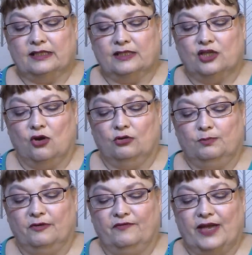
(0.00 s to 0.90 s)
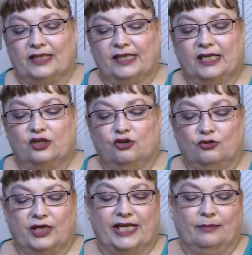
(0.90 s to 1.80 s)
a tone perfecting
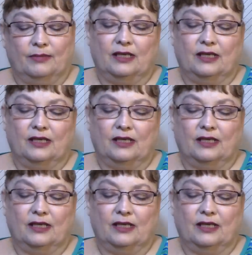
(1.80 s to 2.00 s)
cream,